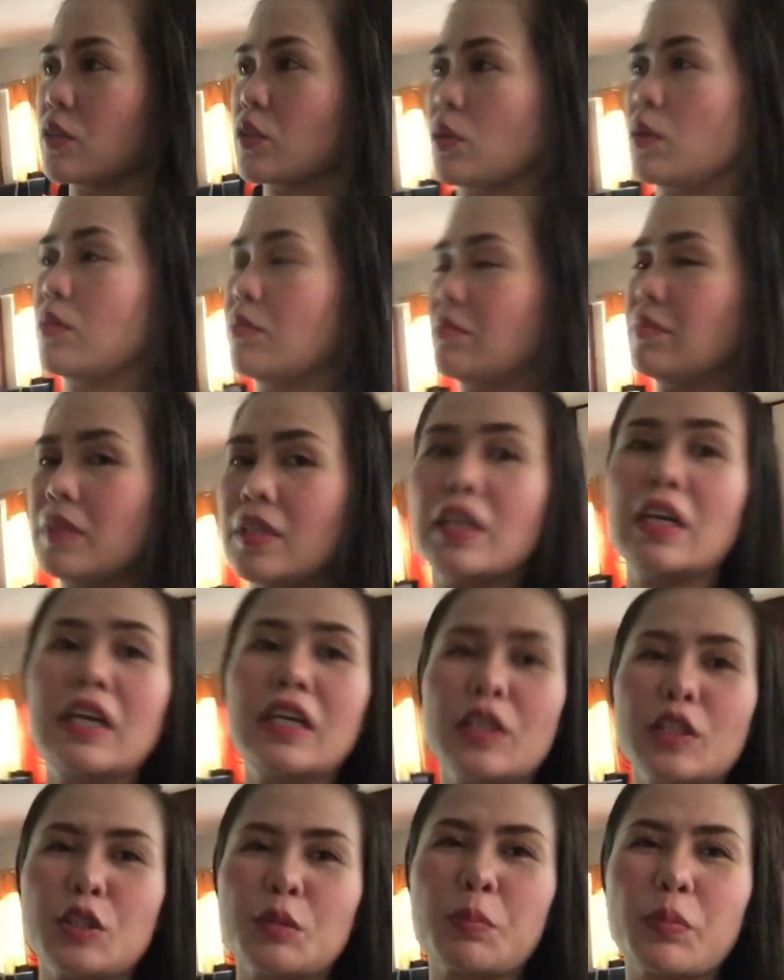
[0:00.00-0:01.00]
So,
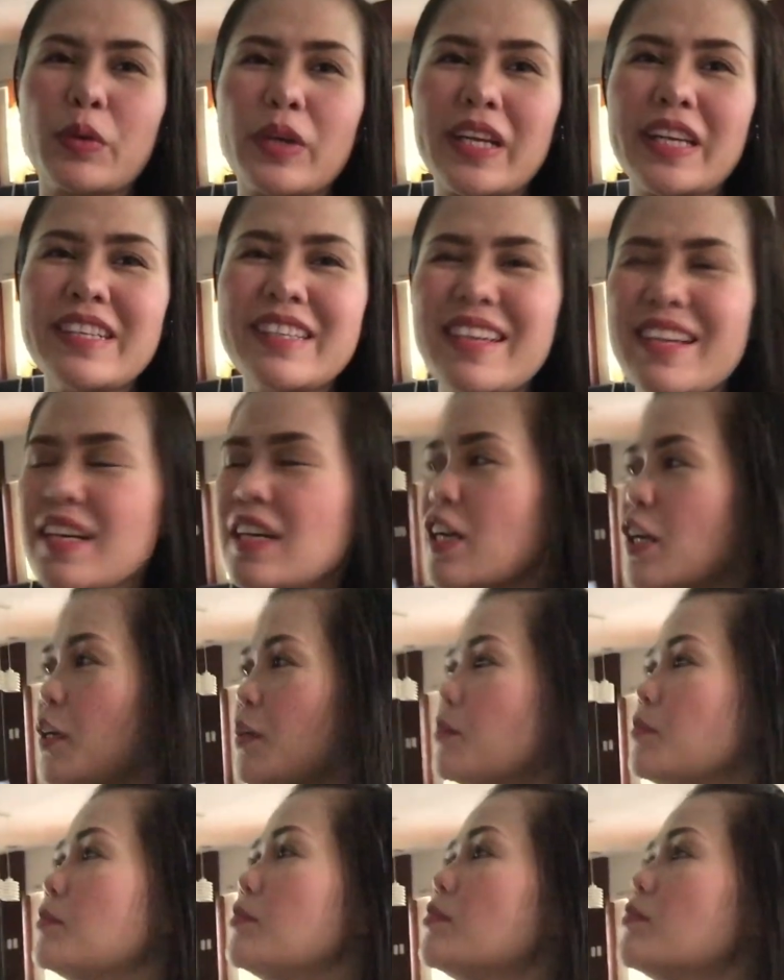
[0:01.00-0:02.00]
let's spray
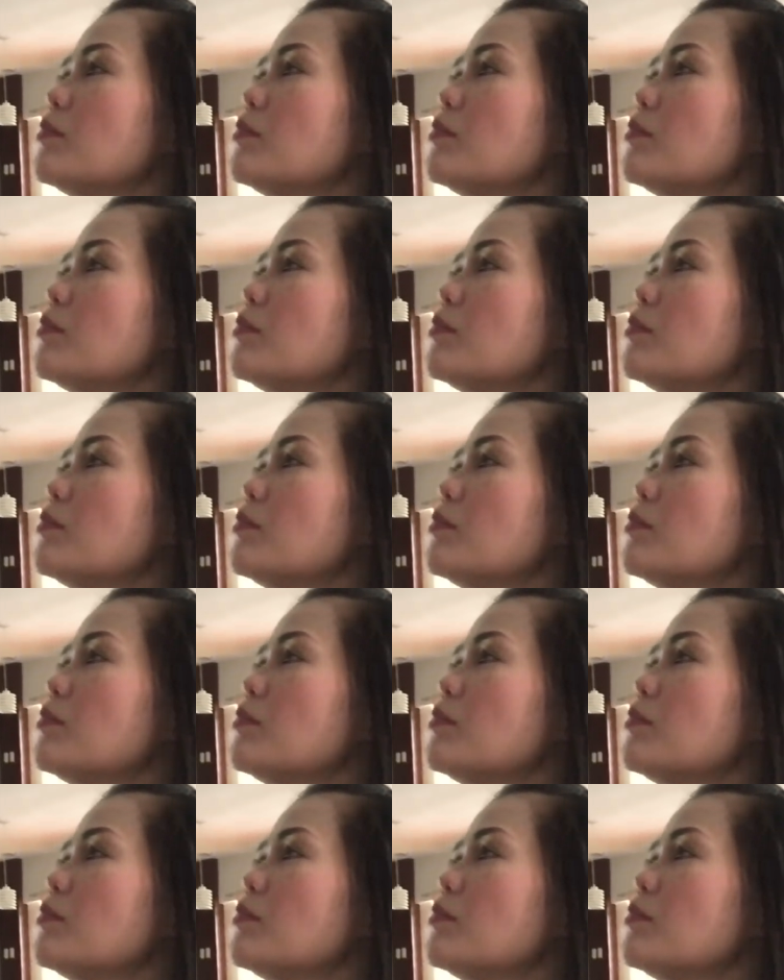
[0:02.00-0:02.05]
na!